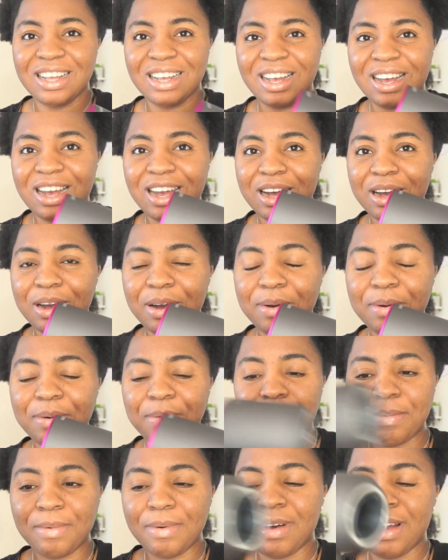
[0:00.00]

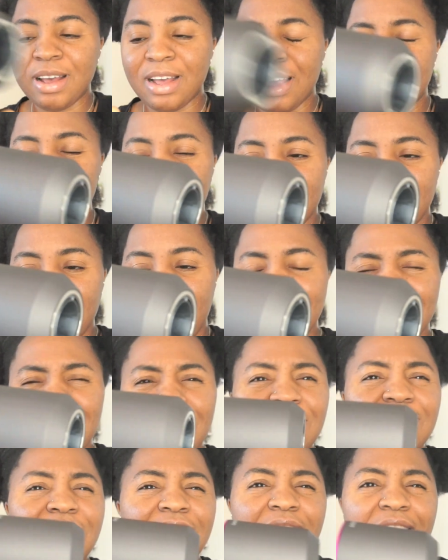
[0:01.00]
I
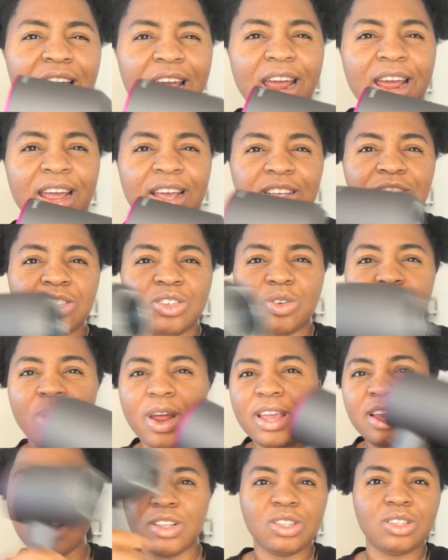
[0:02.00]
think the air is
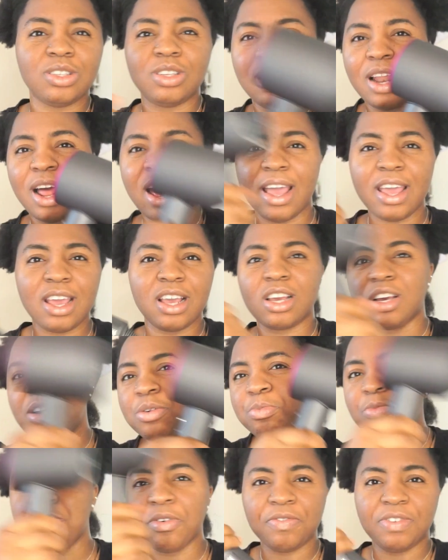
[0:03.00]
trying to
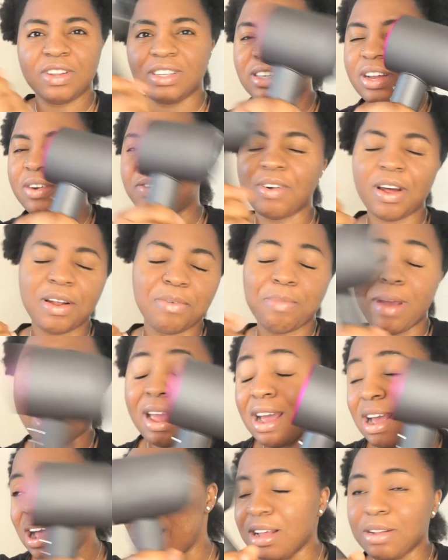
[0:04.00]
like move this around my
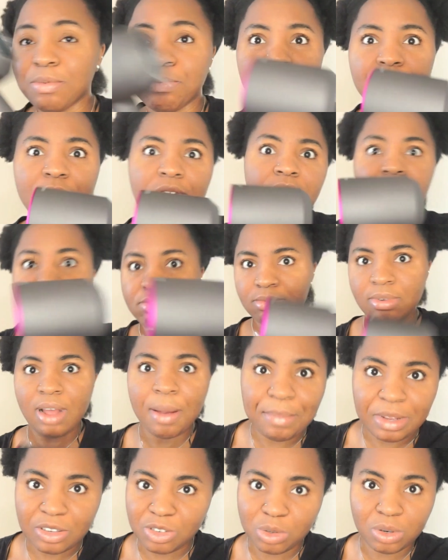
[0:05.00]
hand, but
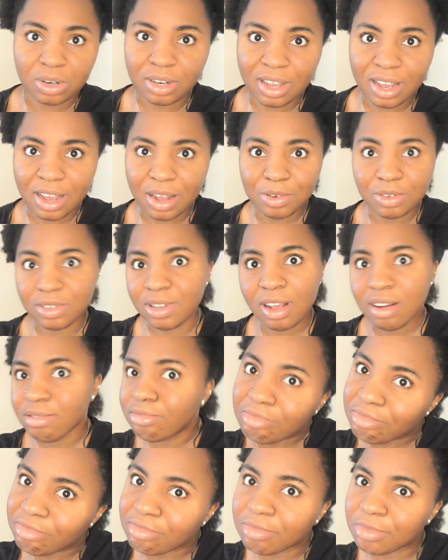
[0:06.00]
I'm a strong girl, so
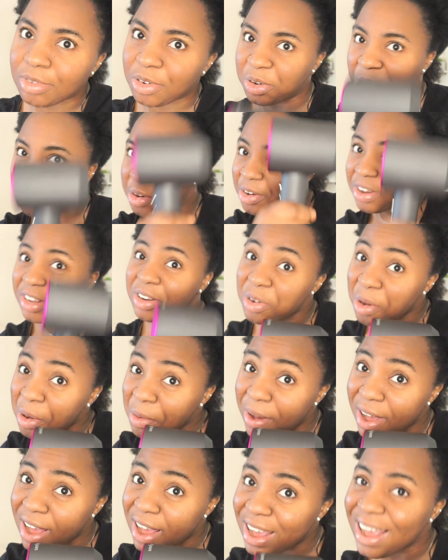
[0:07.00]
you're not going
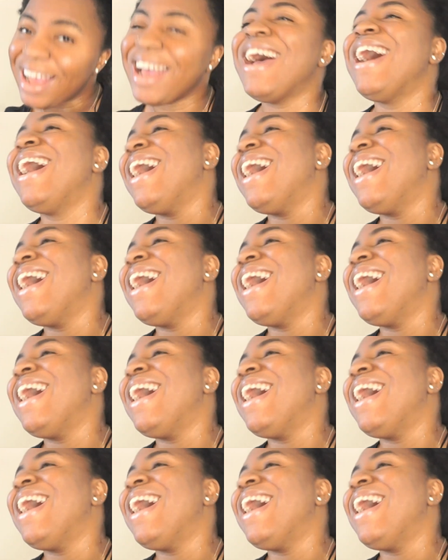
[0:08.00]
nowhere.